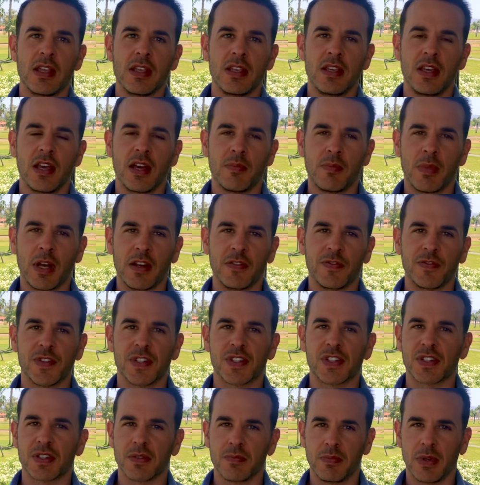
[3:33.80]
EMF
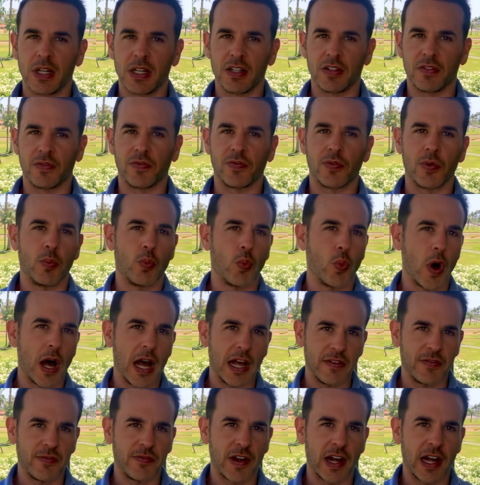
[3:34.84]
is submitted from
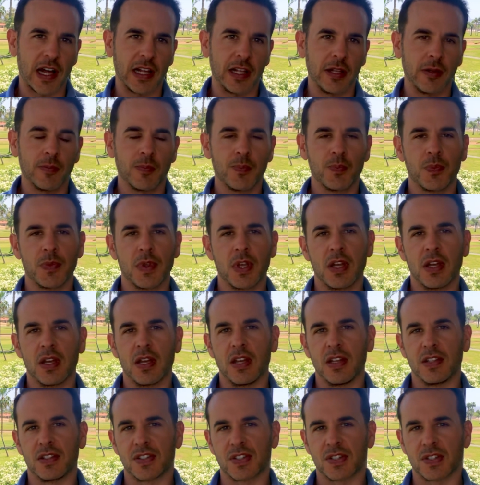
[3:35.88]
Wi-Fi,
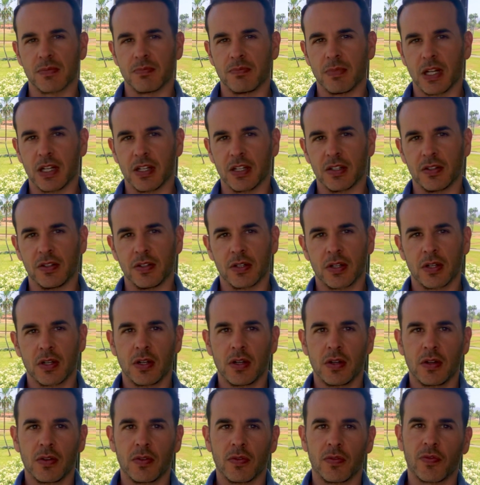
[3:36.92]
it's submitted
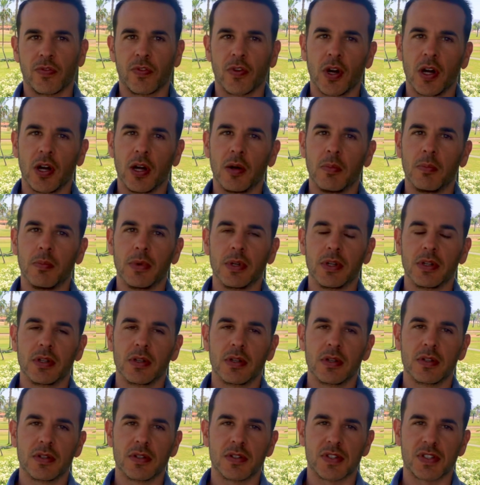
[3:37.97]
from
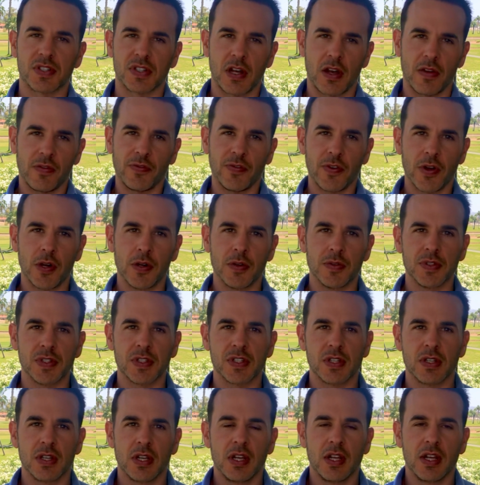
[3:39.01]
cell
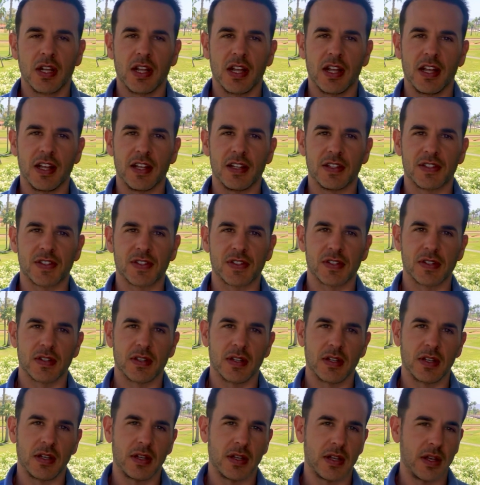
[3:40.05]
phones, it's
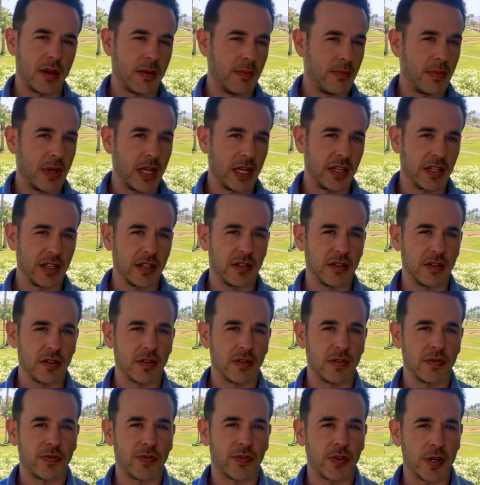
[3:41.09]
emitted
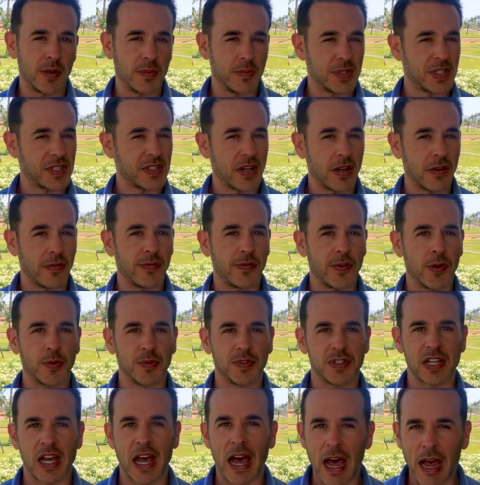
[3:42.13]
from cell phone
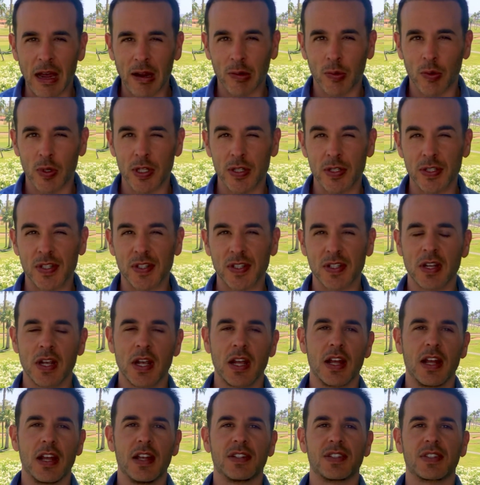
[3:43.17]
towers,
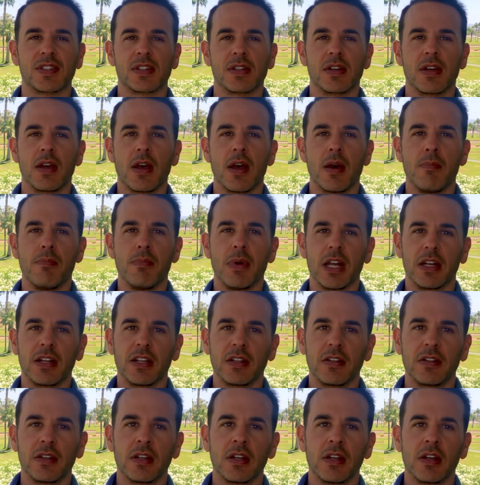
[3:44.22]
it's
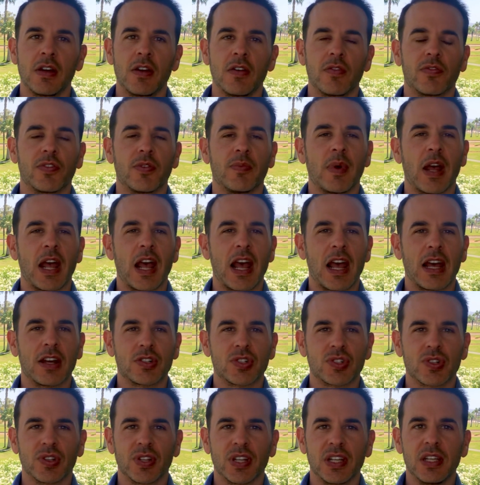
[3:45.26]
emitted from
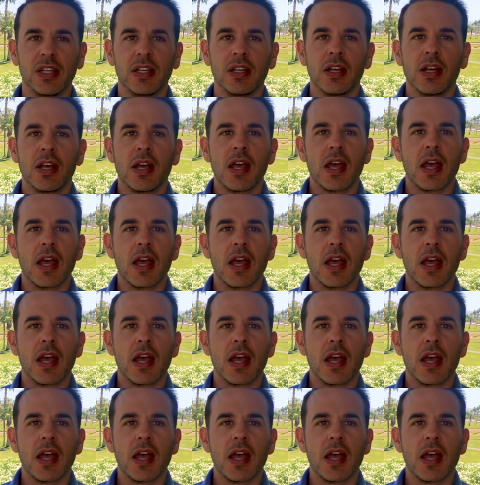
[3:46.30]
actually